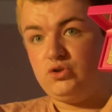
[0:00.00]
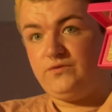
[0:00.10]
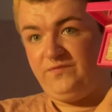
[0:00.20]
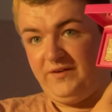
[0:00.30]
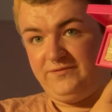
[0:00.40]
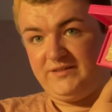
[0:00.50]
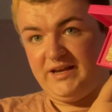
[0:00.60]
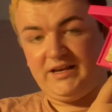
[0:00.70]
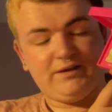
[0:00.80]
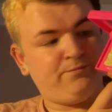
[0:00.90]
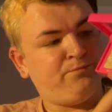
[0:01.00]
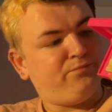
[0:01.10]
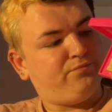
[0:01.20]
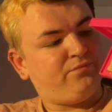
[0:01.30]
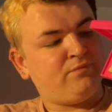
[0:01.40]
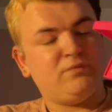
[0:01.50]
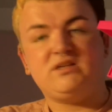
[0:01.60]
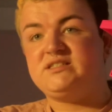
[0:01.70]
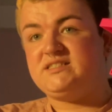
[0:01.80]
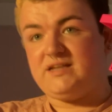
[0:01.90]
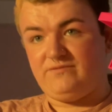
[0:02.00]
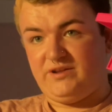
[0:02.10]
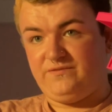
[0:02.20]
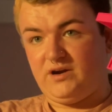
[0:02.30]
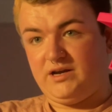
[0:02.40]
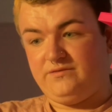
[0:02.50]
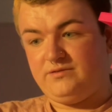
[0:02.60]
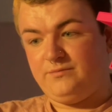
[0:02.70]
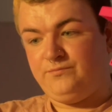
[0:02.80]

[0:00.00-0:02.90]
50, $75.